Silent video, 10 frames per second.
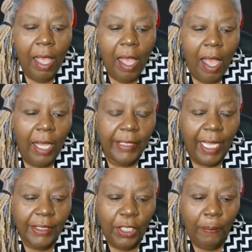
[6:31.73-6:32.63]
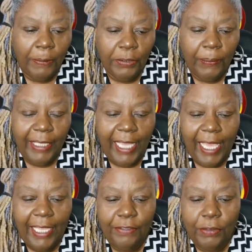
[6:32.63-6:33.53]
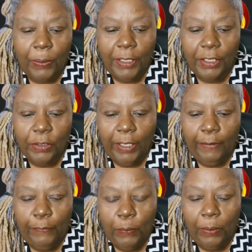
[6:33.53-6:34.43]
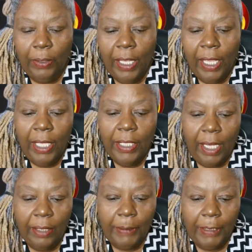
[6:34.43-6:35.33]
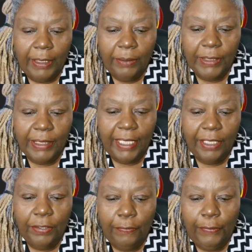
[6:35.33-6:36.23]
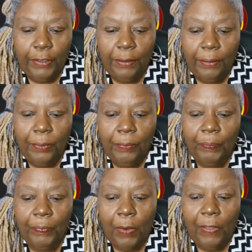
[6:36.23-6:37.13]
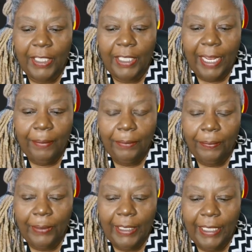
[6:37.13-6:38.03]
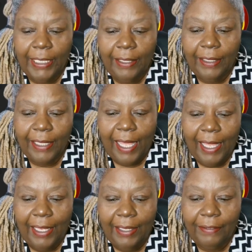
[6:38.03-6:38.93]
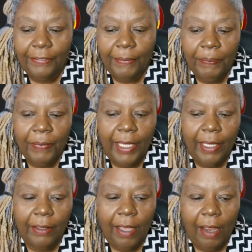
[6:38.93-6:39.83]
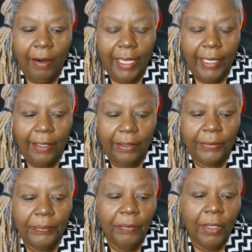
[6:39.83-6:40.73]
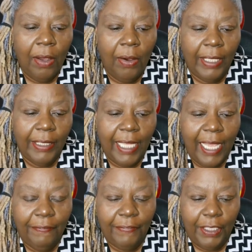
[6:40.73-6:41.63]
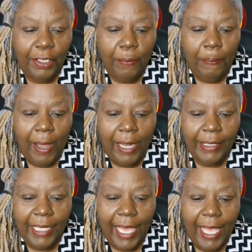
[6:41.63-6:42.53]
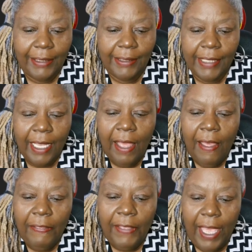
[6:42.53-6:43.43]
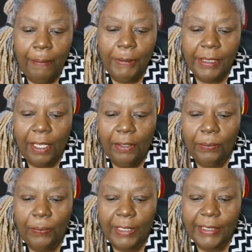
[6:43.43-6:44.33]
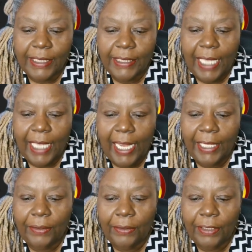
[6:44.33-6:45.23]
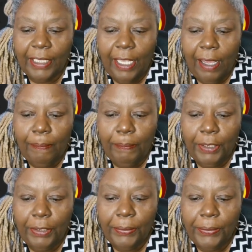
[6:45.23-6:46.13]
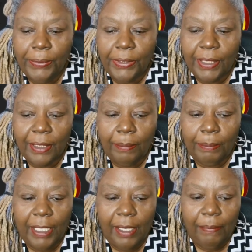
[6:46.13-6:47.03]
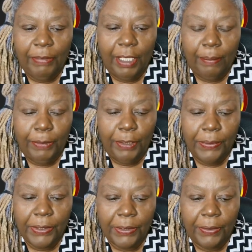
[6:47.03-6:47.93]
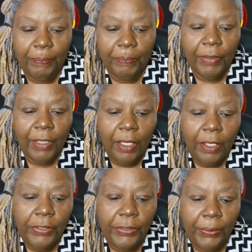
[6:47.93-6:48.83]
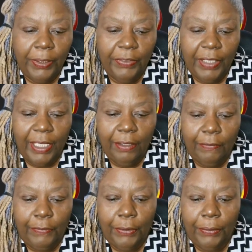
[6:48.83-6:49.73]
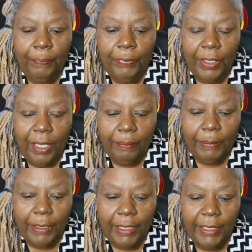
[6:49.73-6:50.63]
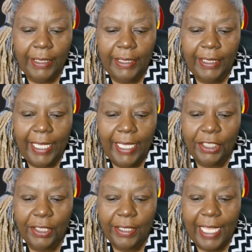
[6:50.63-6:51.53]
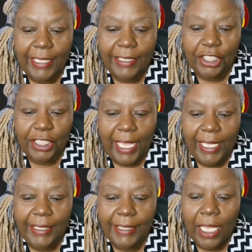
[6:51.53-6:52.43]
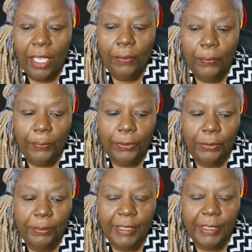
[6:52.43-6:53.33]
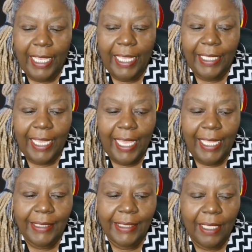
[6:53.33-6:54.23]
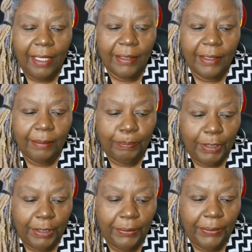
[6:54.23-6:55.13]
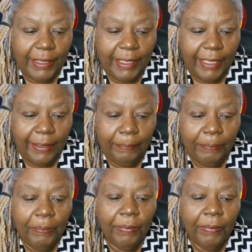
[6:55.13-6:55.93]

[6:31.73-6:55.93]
On October 28th, 2024, Youngblood was interviewed on the Larry Reed Live LRL online video podcast. The episode was entitled The Abused Become the Abuser. During the interview, Youngblood alleged that Jakes groomed and abused him